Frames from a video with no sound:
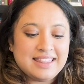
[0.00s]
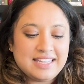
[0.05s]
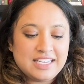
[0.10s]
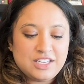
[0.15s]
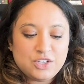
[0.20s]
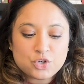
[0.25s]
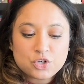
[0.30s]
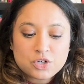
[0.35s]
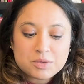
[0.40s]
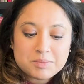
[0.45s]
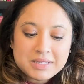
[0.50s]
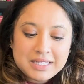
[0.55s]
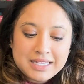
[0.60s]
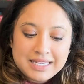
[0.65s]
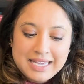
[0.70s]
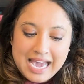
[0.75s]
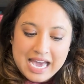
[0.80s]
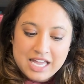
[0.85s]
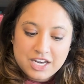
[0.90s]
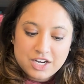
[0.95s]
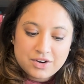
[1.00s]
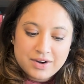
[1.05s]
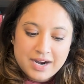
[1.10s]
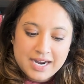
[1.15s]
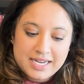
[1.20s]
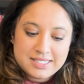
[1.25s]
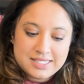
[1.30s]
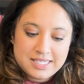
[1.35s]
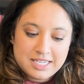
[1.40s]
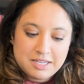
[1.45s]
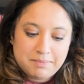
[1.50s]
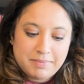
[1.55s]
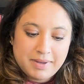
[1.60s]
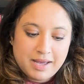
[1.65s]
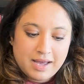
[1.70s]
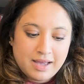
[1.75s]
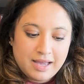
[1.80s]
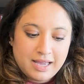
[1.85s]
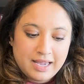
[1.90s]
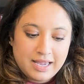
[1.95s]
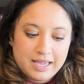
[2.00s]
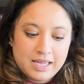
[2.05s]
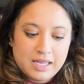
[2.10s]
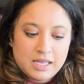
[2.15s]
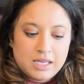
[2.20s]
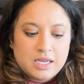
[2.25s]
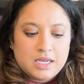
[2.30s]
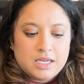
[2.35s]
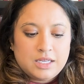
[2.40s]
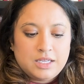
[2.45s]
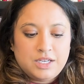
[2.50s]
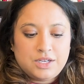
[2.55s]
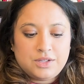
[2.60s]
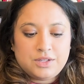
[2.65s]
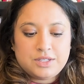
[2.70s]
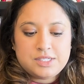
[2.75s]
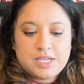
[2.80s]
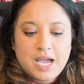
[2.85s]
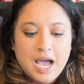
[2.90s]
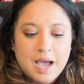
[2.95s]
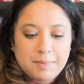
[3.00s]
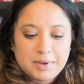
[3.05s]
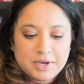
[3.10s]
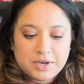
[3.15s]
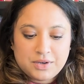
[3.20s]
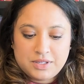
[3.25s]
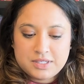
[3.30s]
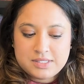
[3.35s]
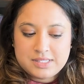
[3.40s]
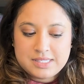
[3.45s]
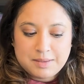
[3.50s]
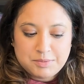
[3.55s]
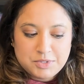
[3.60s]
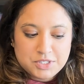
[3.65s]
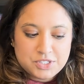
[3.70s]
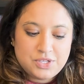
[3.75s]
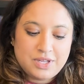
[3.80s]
they normally categorize it by, you know, the topic or the subjects.